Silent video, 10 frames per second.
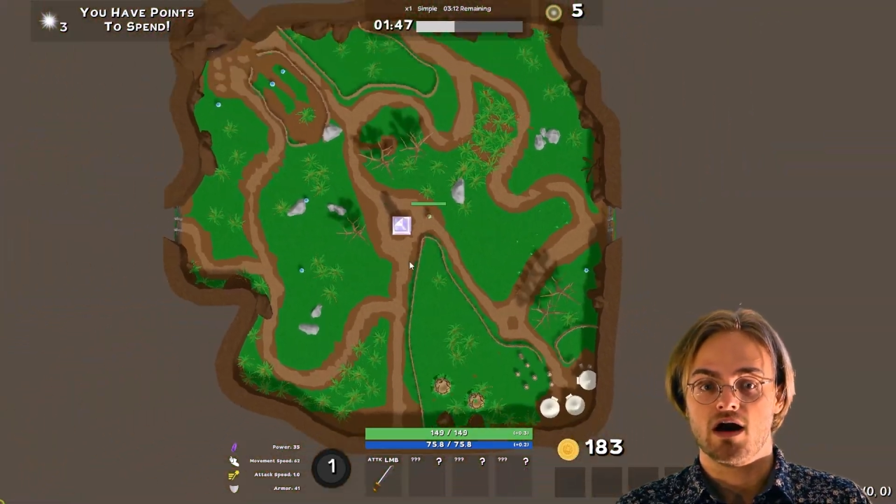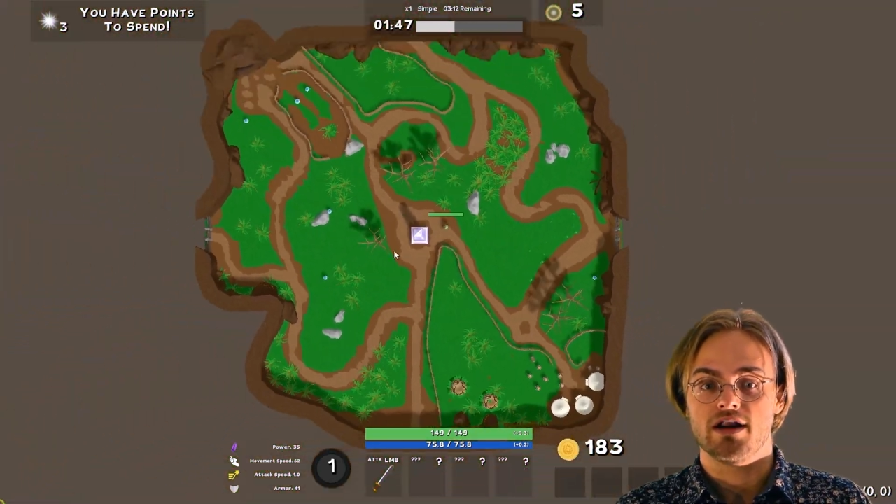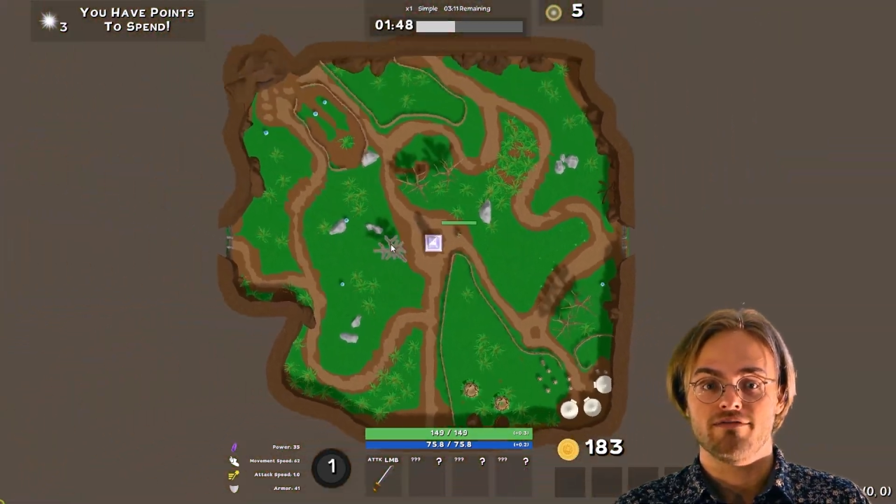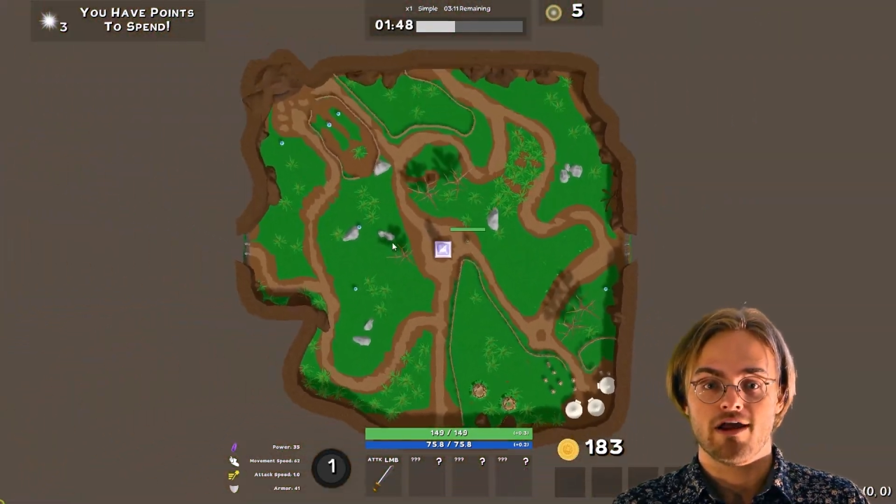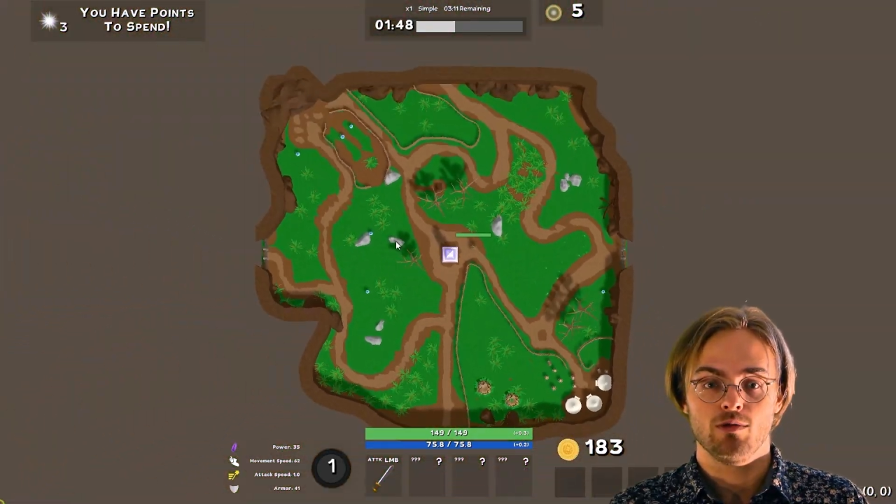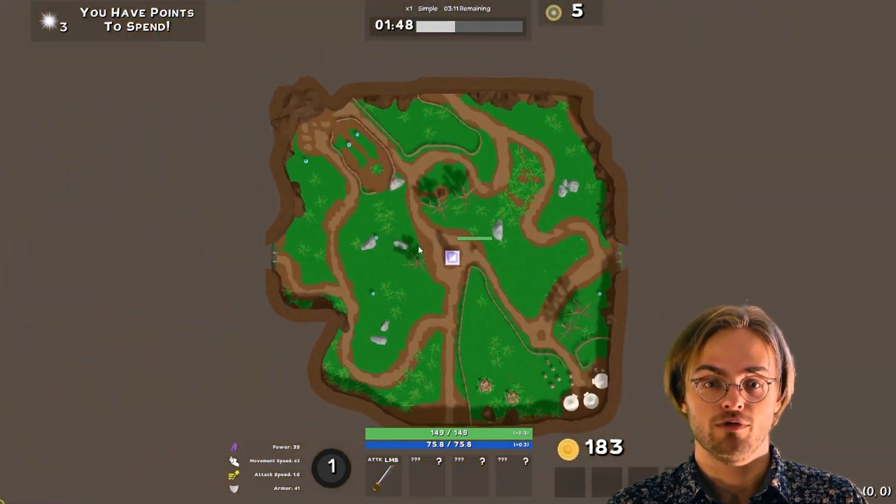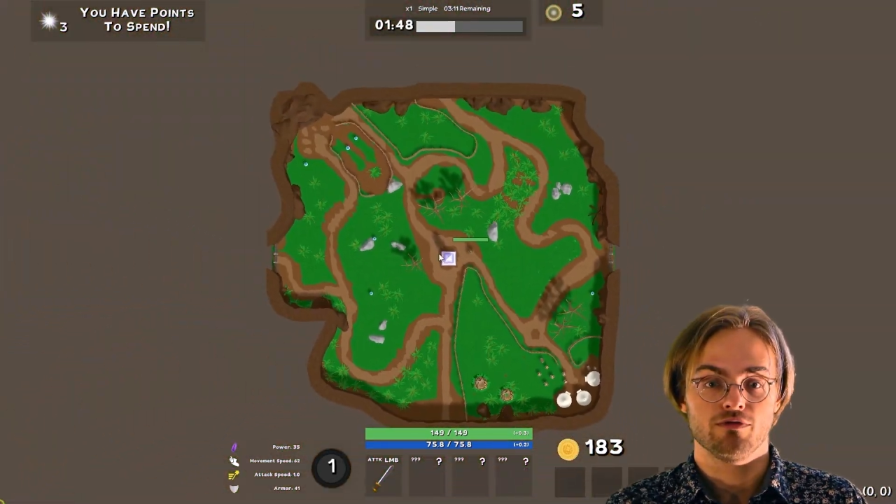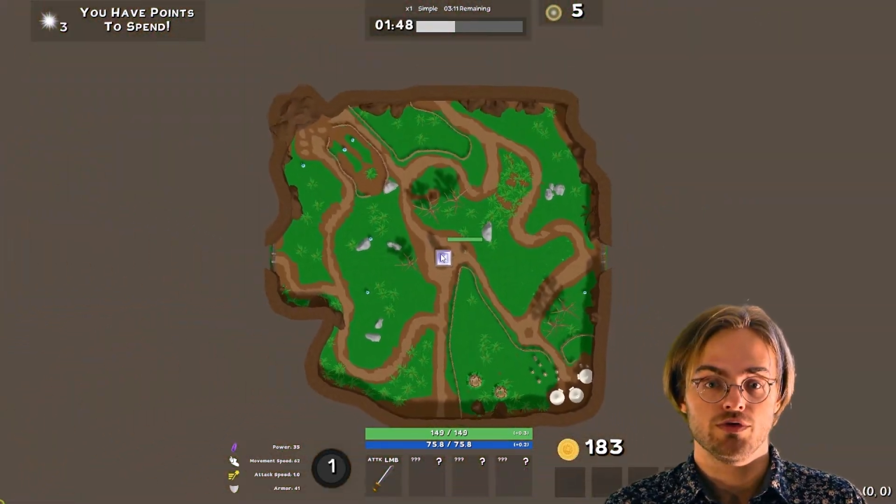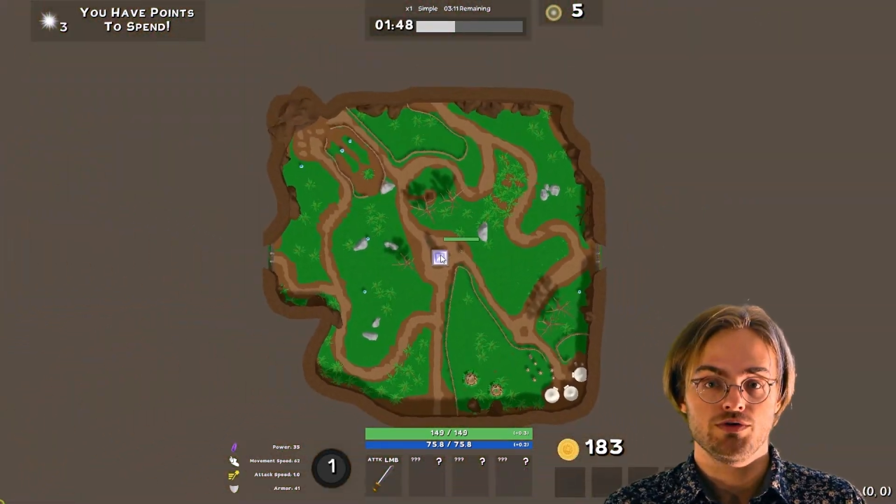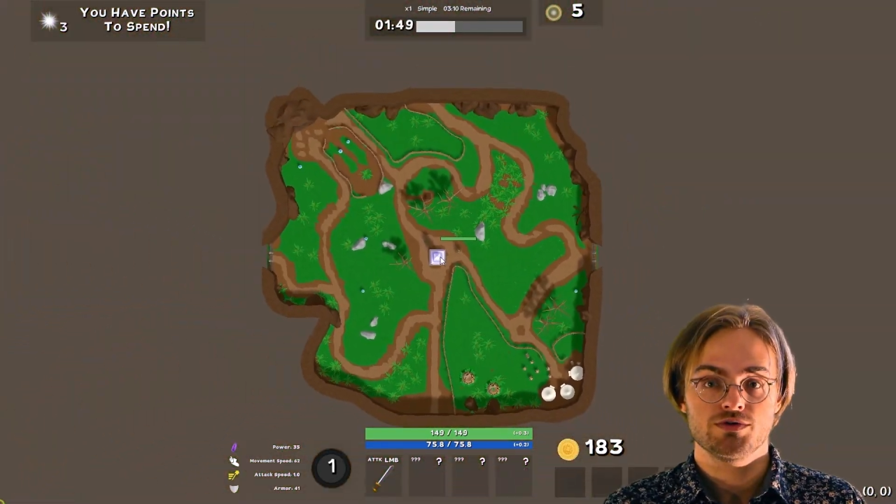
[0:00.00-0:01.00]
unavailable
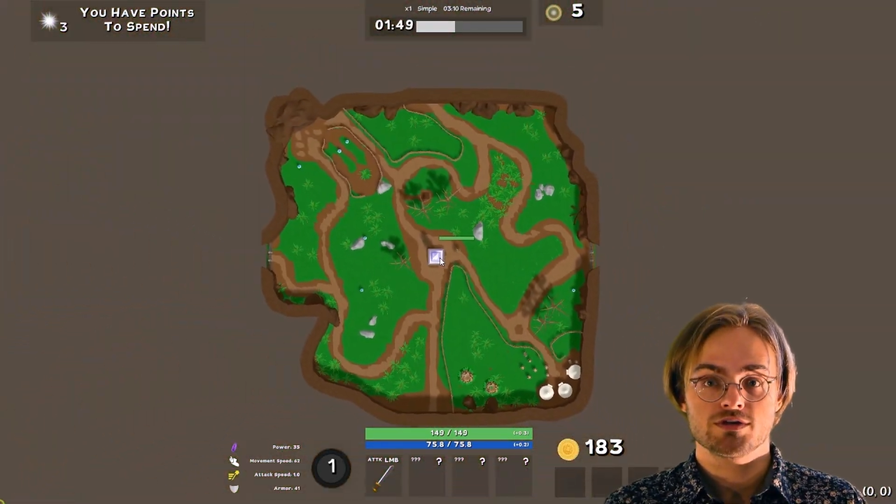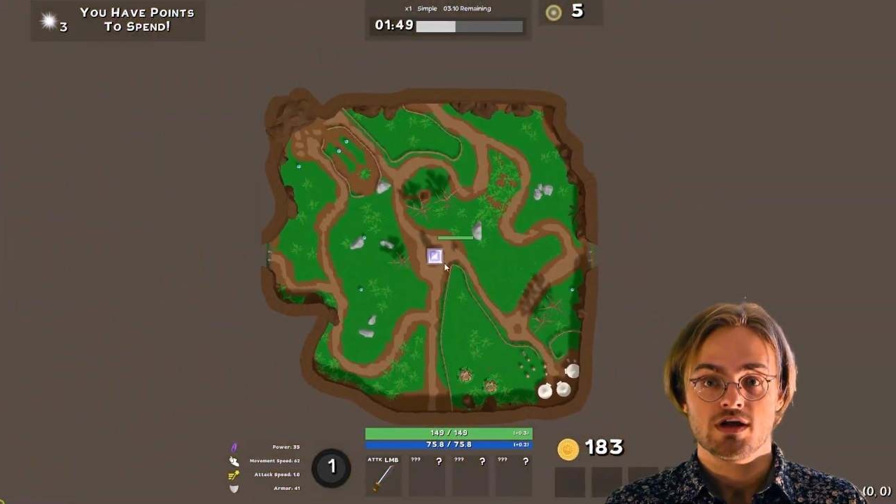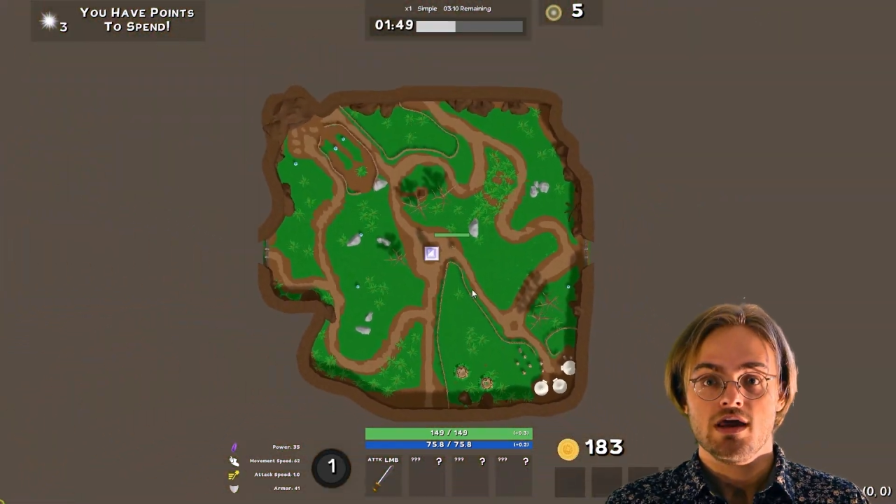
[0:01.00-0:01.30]
for use